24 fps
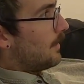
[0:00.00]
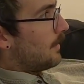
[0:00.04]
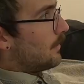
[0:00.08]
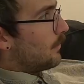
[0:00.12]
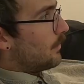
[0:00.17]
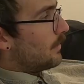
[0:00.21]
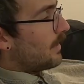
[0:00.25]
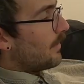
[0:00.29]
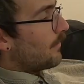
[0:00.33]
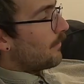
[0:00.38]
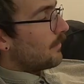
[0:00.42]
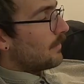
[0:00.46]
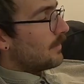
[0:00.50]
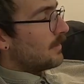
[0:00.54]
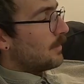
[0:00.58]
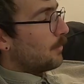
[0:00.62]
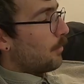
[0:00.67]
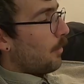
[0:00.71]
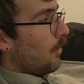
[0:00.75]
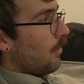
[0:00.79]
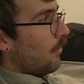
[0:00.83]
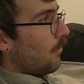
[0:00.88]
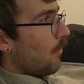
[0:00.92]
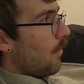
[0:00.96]
We definitely
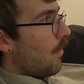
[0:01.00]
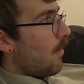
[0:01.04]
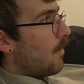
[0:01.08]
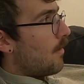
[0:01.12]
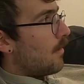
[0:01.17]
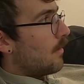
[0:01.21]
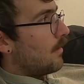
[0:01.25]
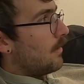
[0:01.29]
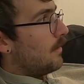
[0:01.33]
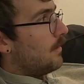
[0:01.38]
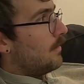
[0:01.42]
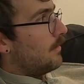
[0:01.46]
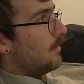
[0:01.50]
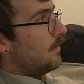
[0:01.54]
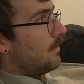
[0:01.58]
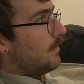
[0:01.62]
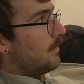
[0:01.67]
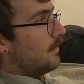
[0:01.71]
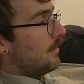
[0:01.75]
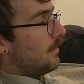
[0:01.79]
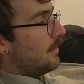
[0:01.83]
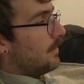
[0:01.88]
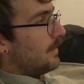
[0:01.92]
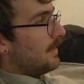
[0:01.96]
spoke wrong
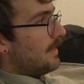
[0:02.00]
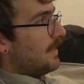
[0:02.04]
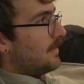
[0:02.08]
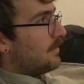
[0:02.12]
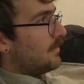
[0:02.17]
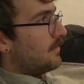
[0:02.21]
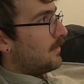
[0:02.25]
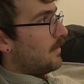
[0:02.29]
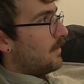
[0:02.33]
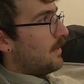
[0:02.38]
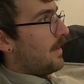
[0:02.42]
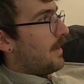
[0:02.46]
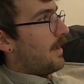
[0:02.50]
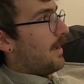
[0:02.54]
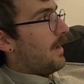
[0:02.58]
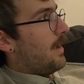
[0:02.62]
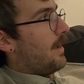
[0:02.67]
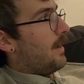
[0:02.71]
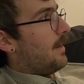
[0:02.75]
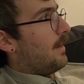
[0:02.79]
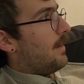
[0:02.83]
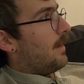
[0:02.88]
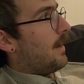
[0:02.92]
yesterday.